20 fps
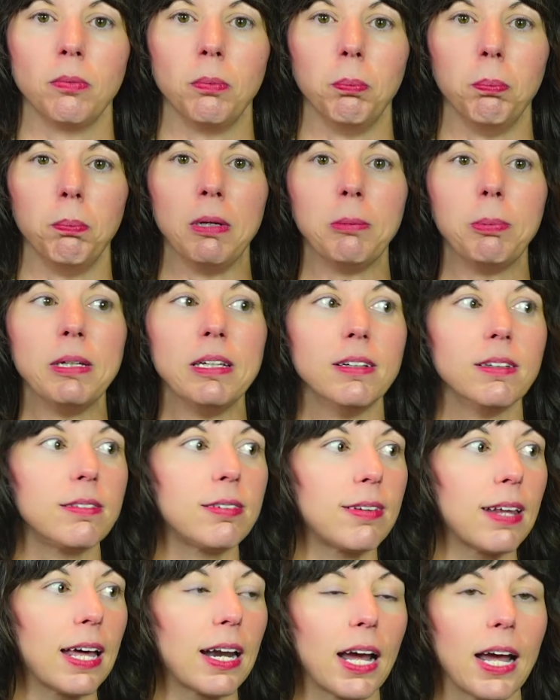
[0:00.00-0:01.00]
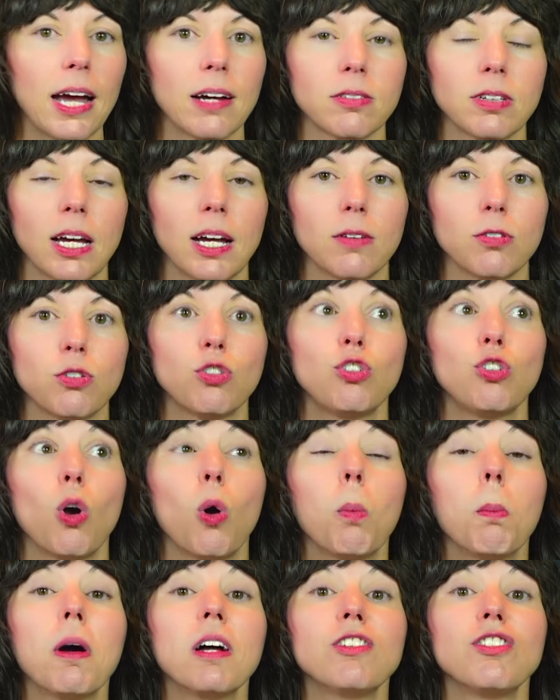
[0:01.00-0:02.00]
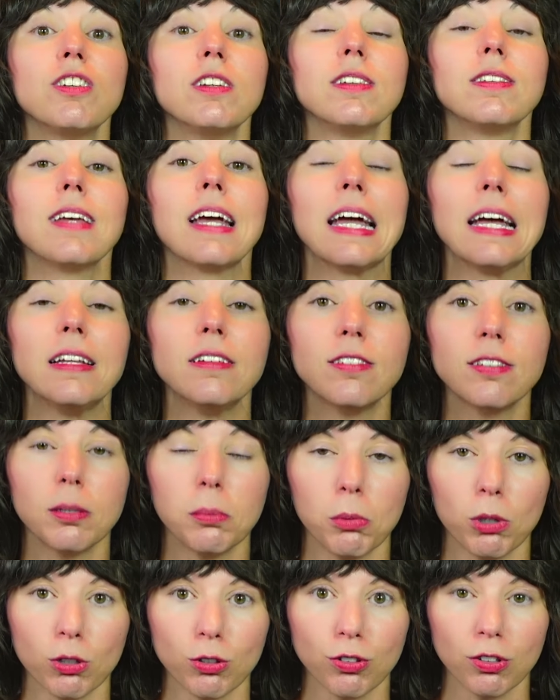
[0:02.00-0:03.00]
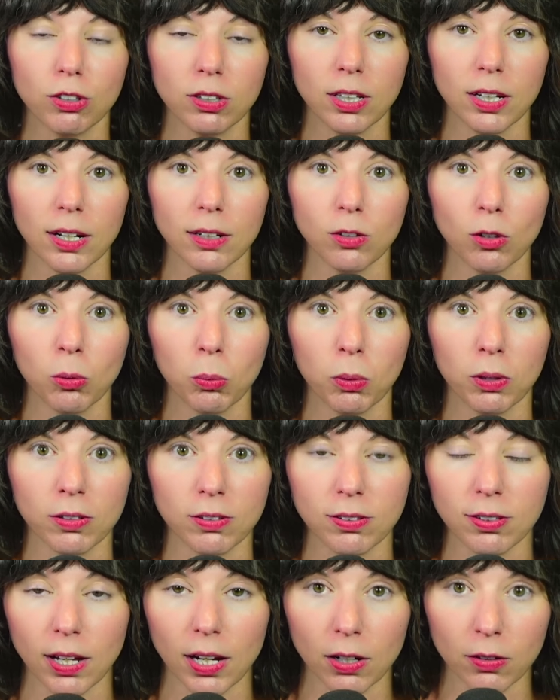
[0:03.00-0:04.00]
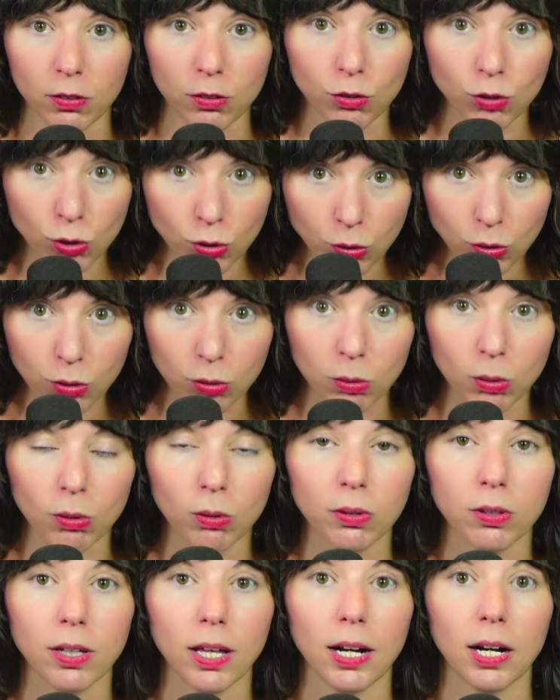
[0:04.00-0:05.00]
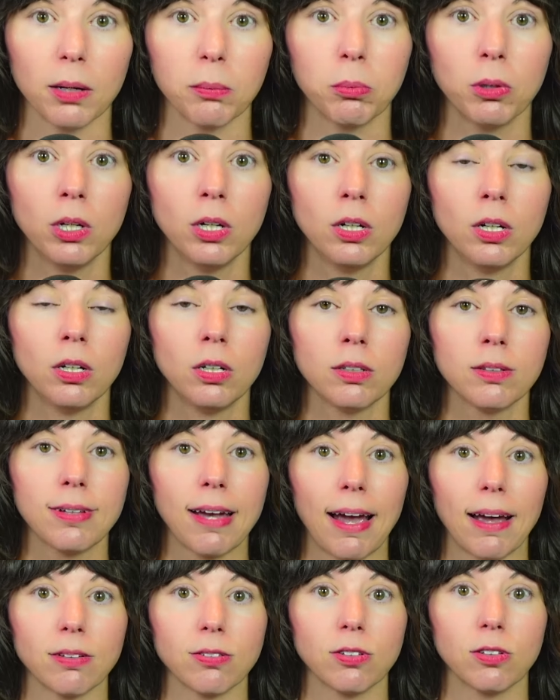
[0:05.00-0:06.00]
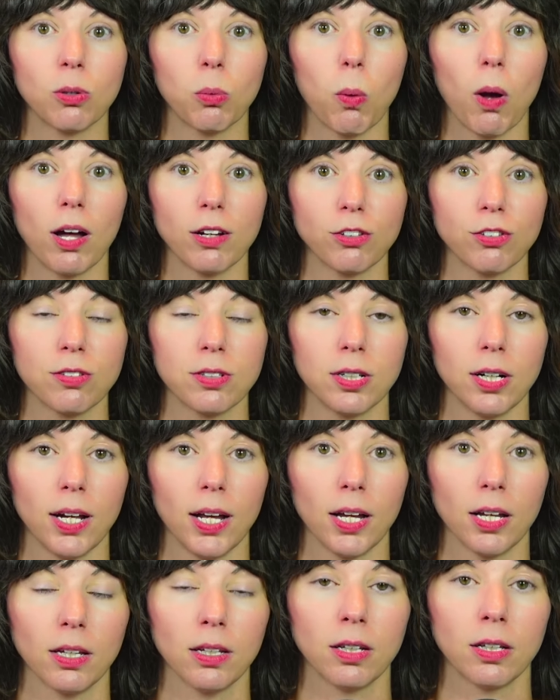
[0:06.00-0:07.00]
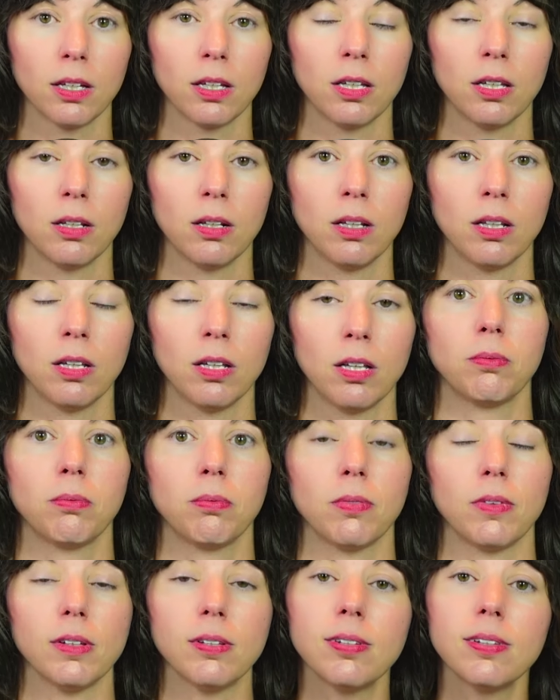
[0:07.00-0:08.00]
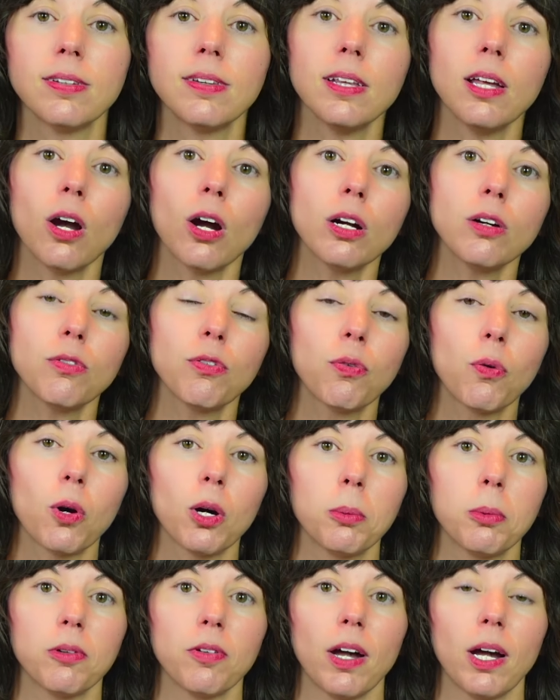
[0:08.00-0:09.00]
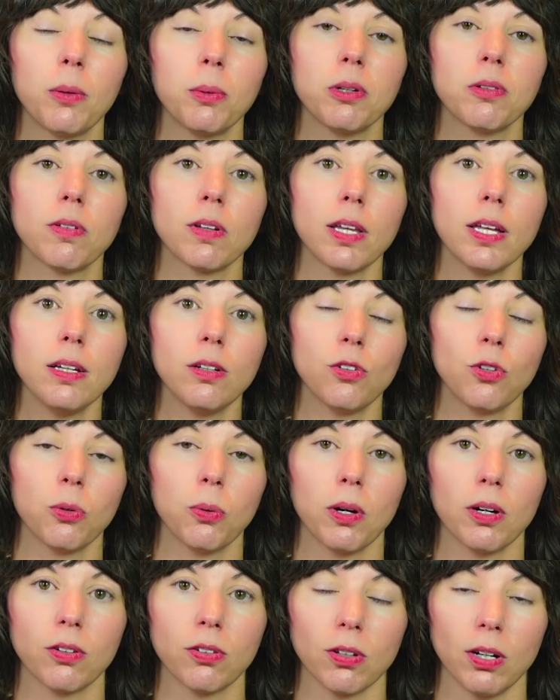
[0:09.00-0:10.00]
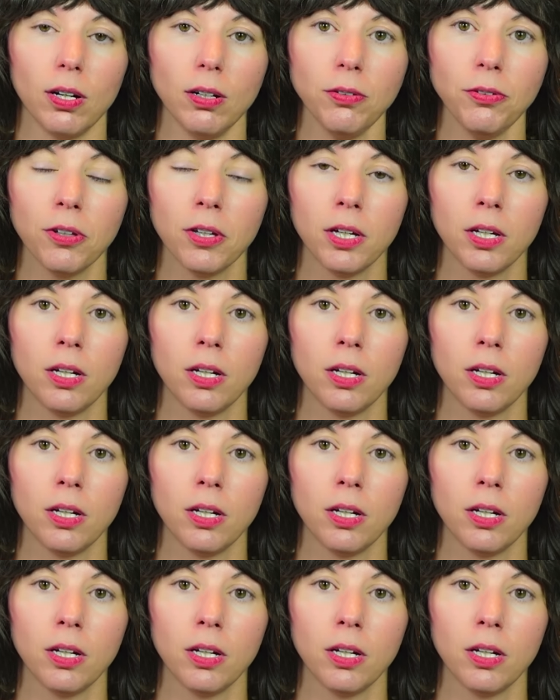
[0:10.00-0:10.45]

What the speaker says: Maybe it's that I have to have so much intense emotion that I don't want to scare the 2-year-old that I'm tasked to watch today. This is the art form of how we relate to ourselves.